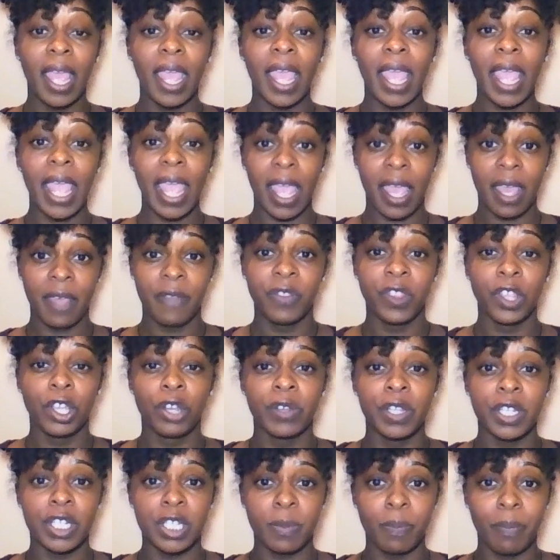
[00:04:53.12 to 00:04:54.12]
and there
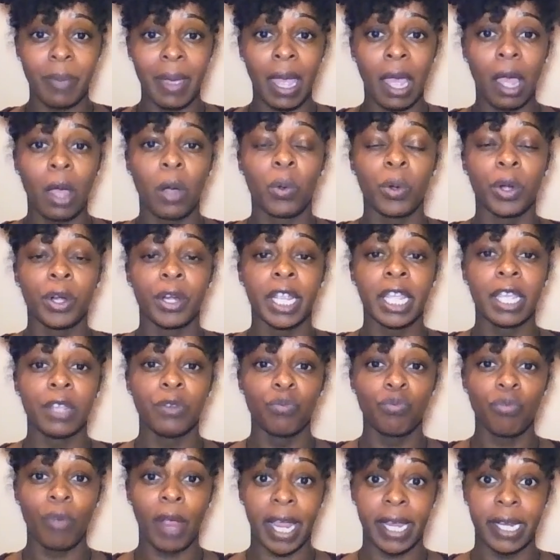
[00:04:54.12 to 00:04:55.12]
is power
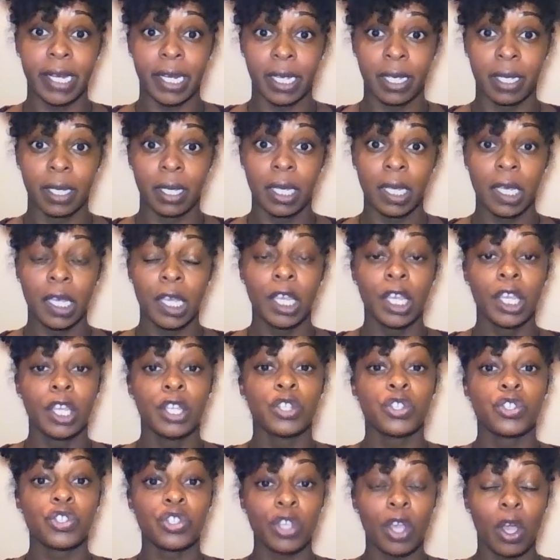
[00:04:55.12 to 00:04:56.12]
in writing.
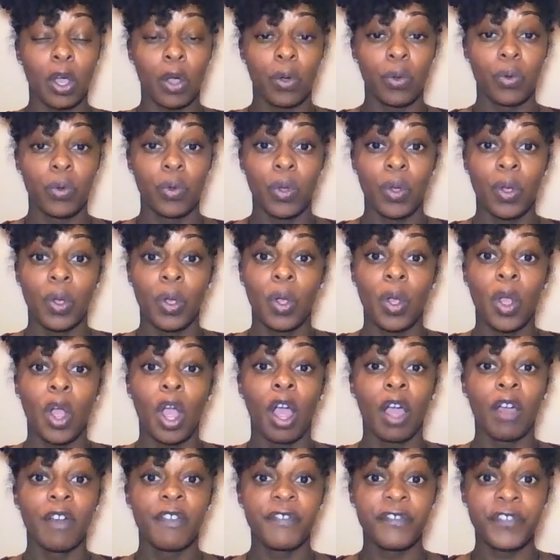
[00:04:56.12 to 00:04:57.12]
So,
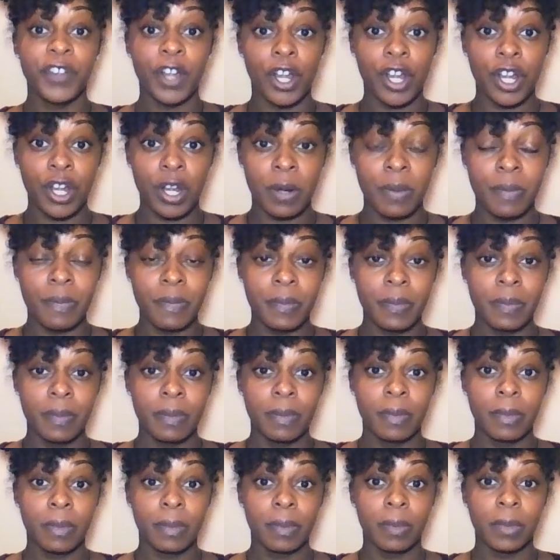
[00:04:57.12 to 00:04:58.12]
affirm
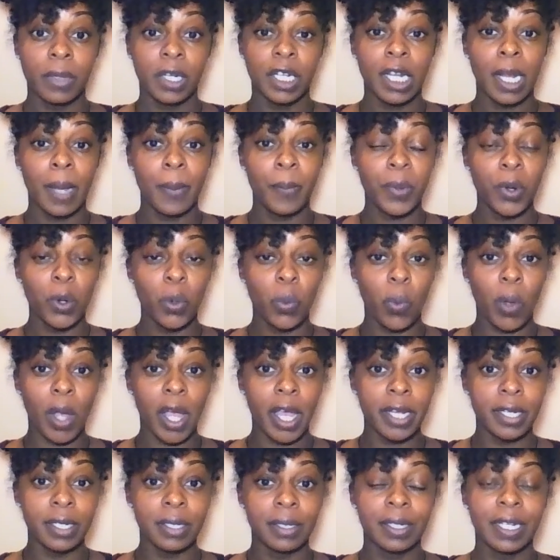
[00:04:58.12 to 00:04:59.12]
number
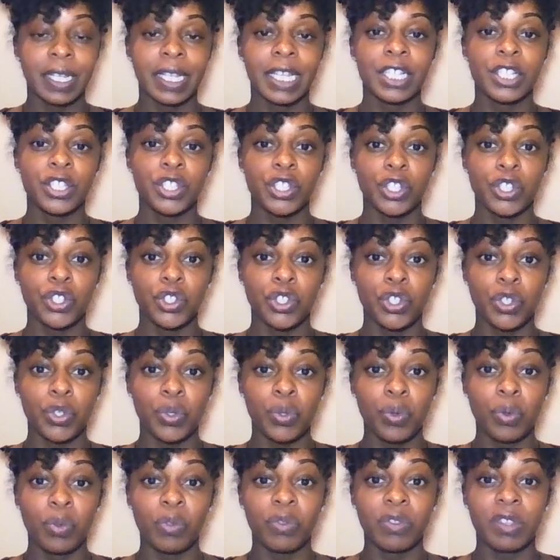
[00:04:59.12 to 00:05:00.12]
1 is to
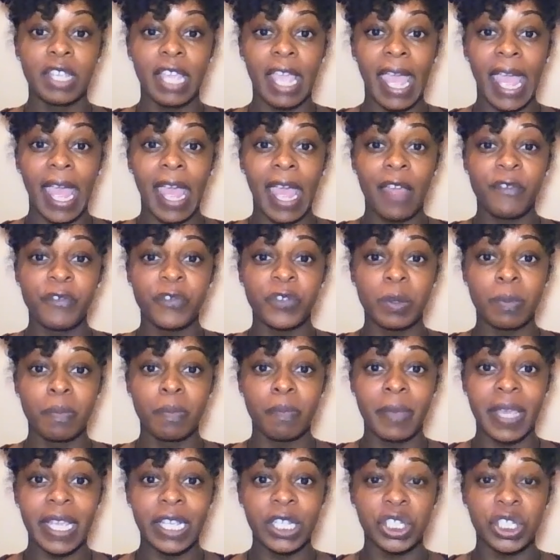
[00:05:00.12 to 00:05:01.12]
do the
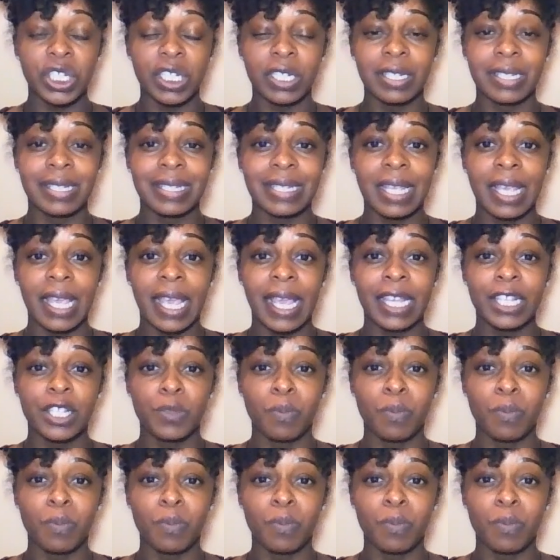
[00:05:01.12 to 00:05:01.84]
affirmations as